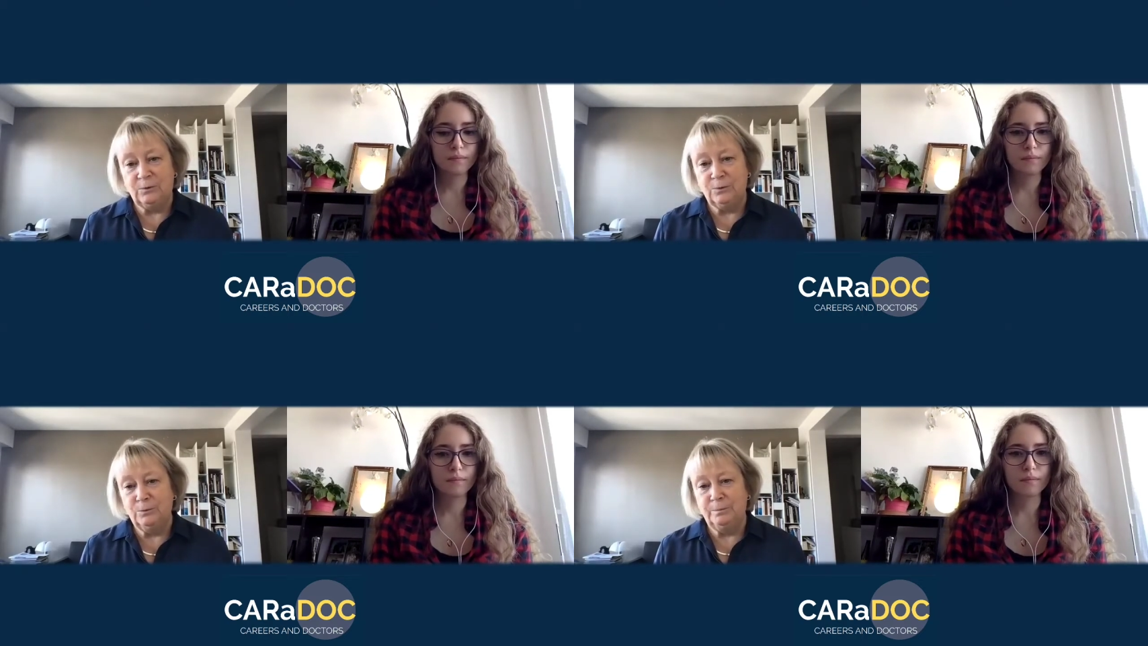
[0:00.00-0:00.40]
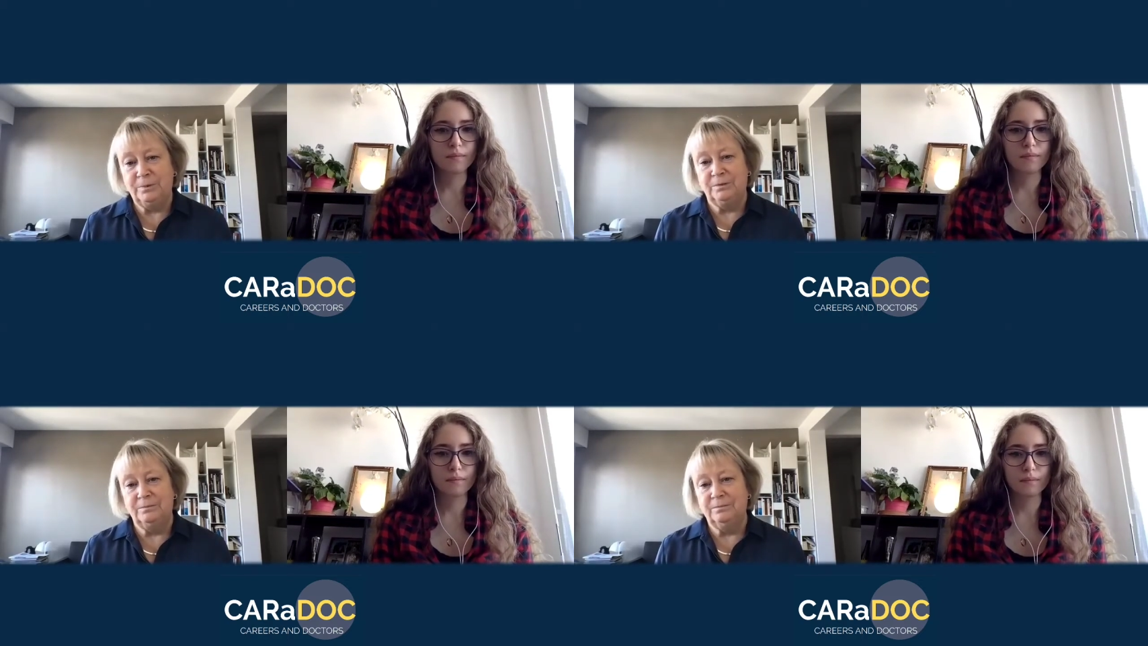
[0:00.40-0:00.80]
Speaker 1: group
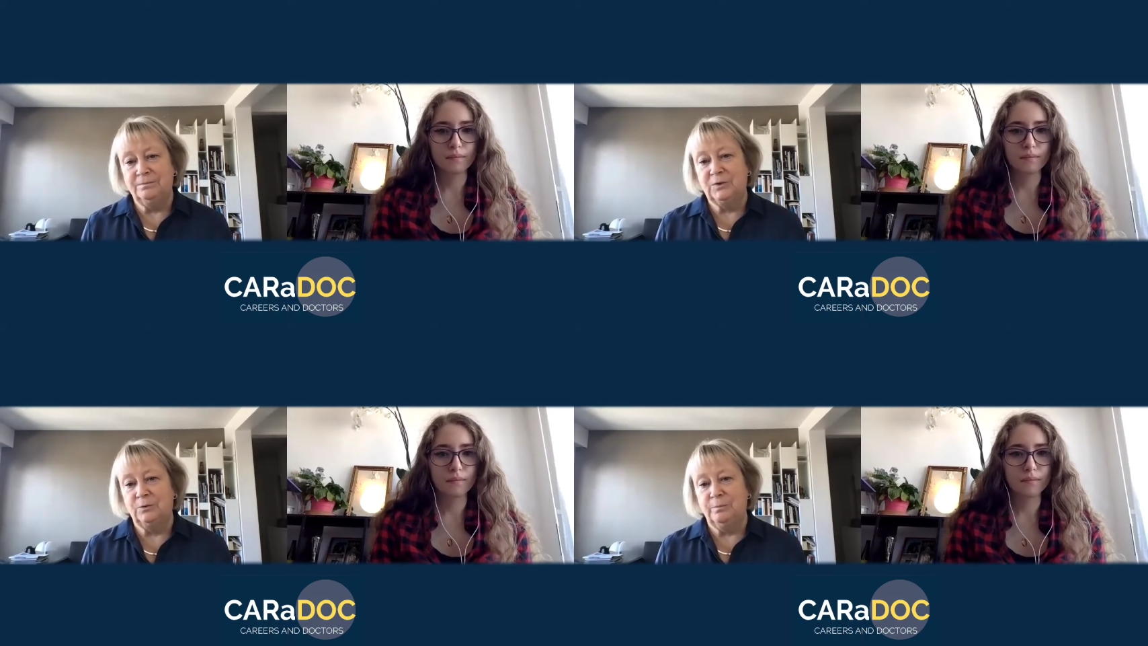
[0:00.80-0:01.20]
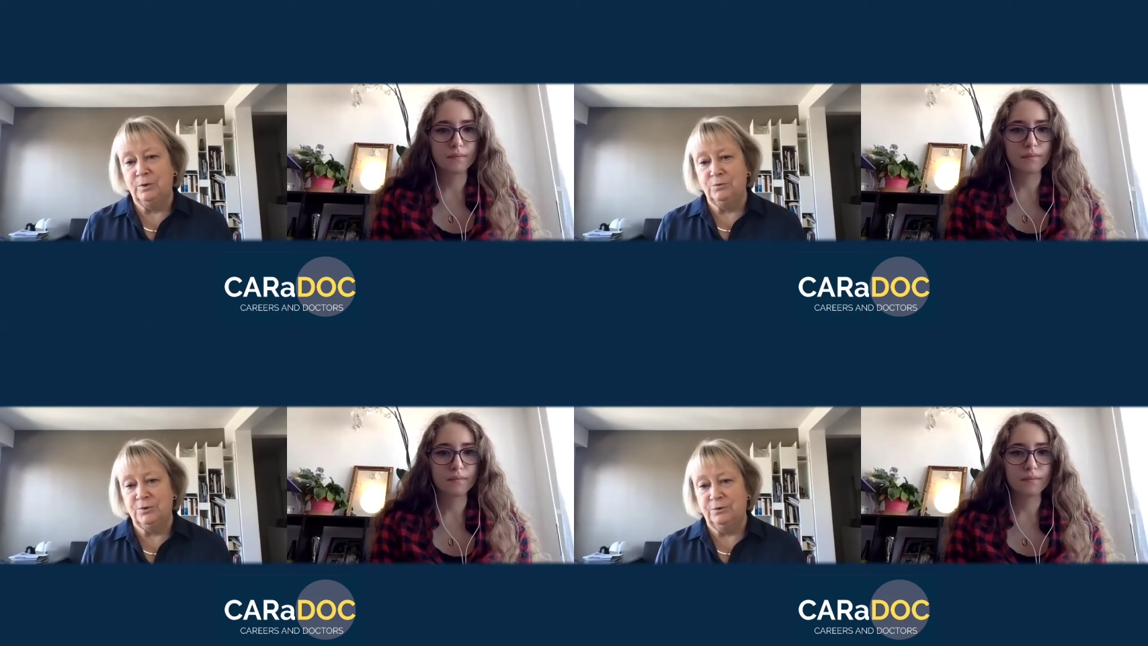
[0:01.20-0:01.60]
uh,
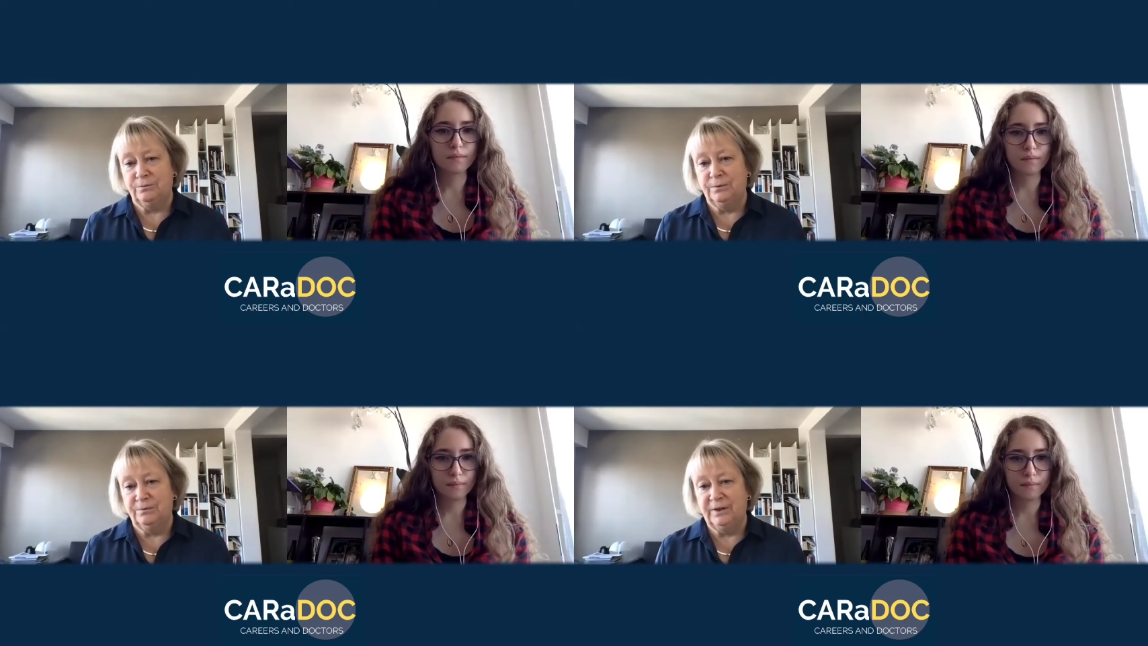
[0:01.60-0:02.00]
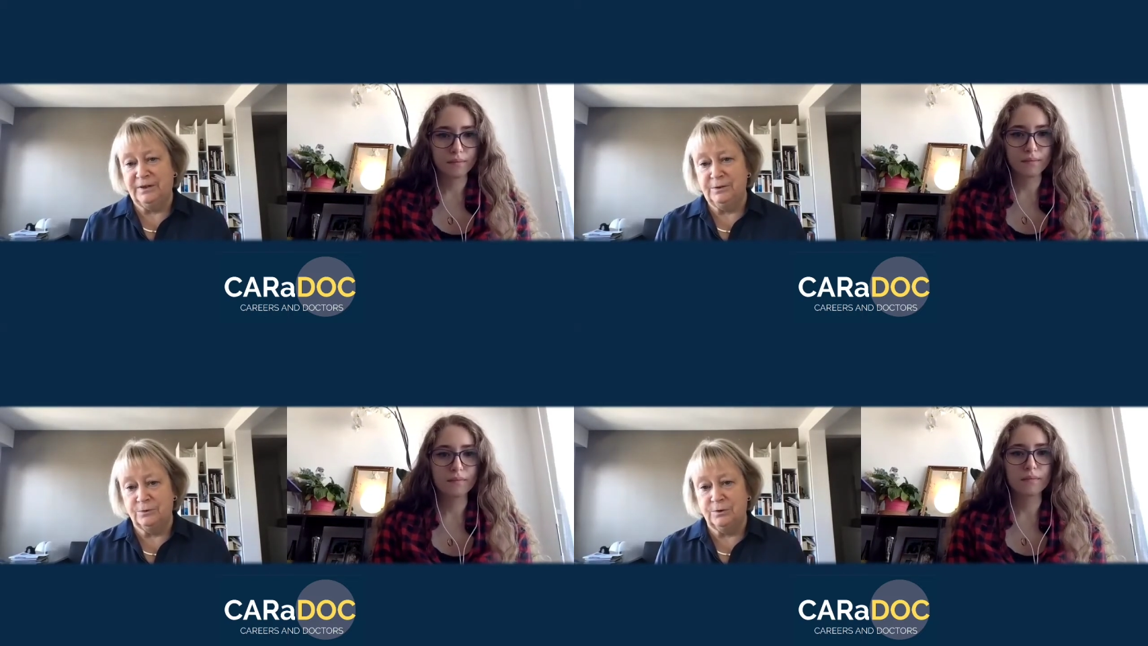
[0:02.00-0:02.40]
composed of uh,
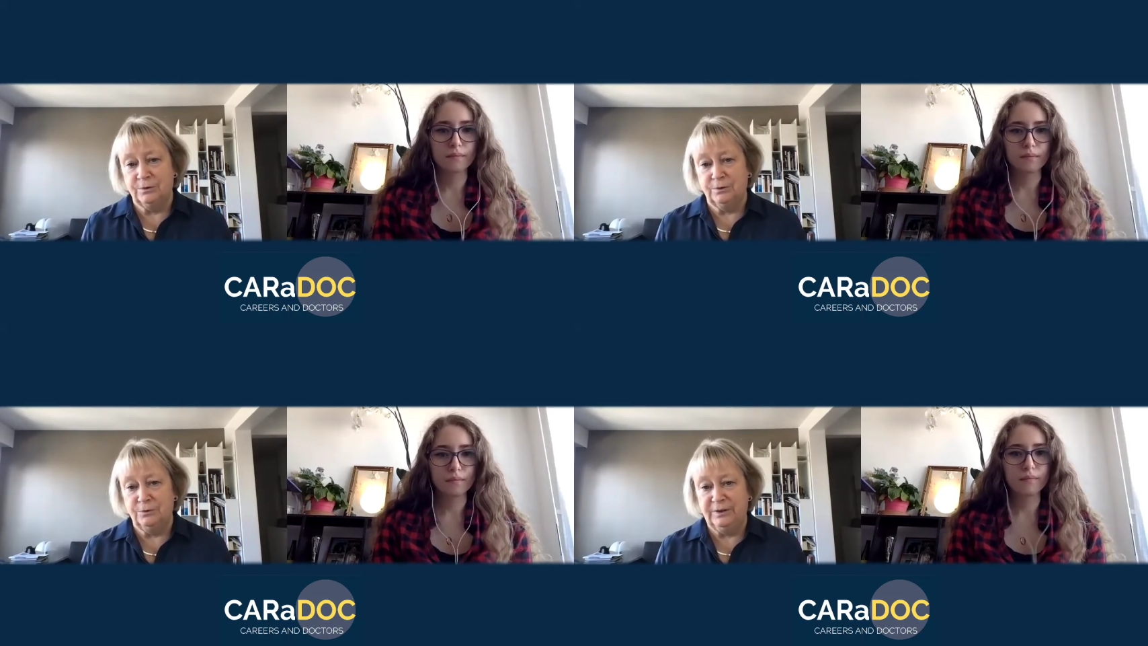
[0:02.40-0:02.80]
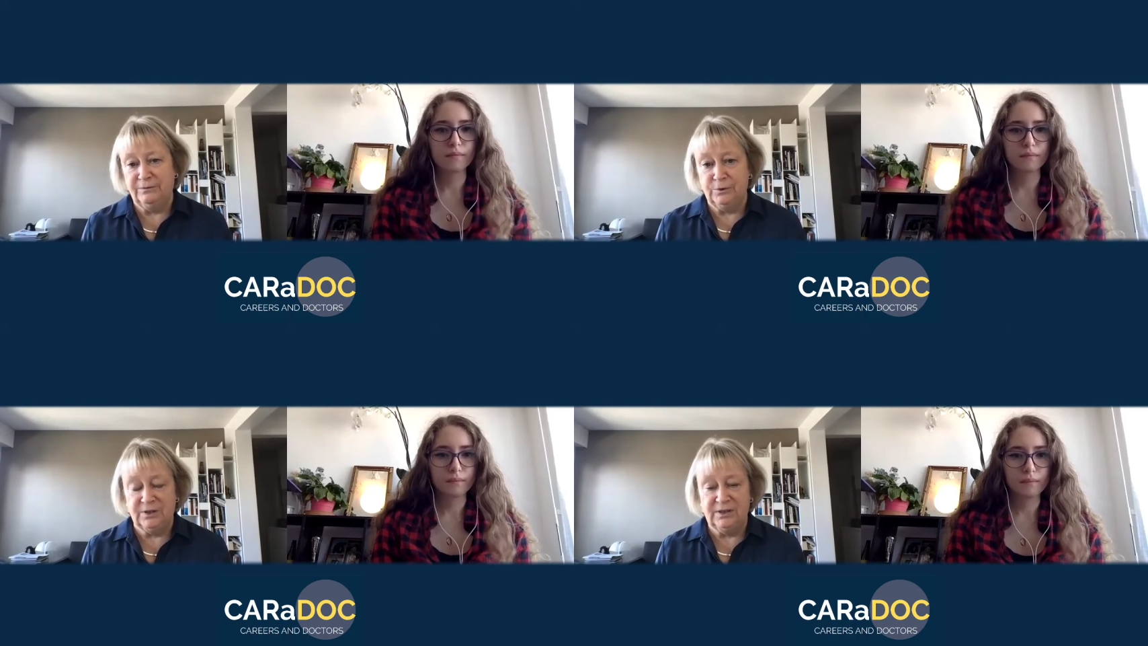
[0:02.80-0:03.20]
various uh,
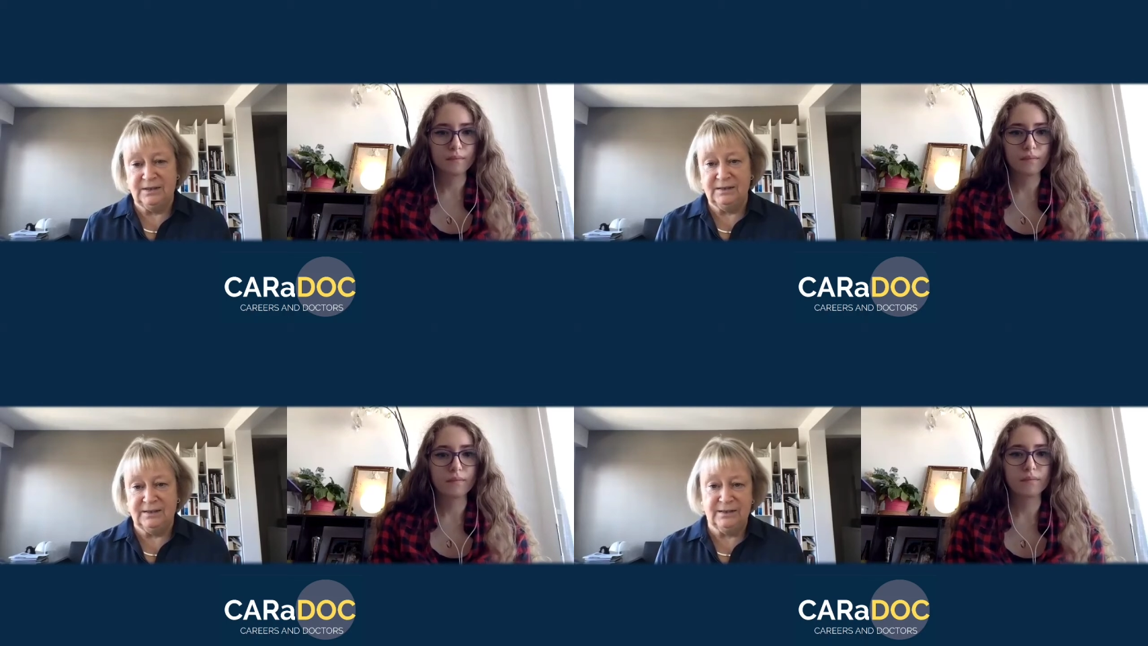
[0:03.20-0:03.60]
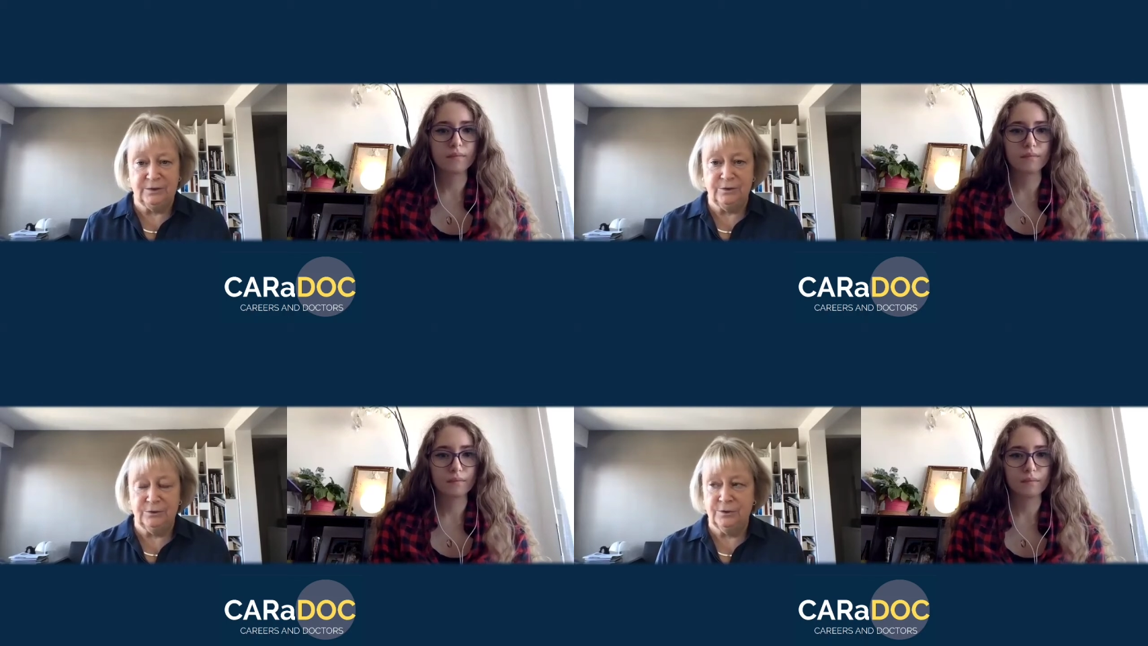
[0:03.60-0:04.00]
university
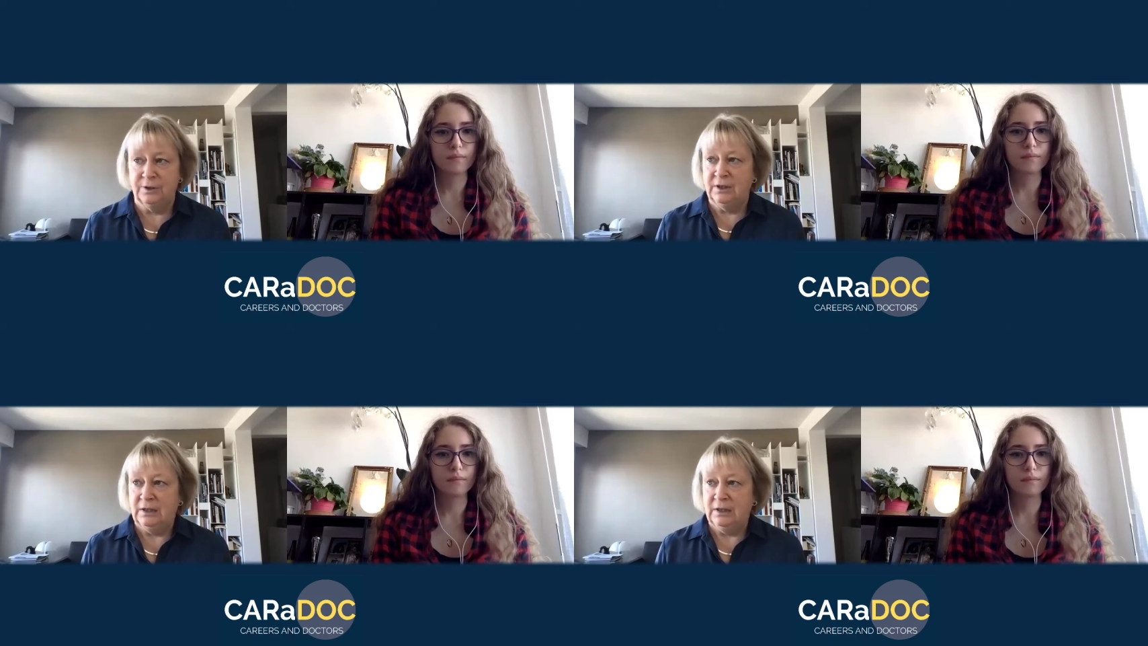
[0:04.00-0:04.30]
teachers,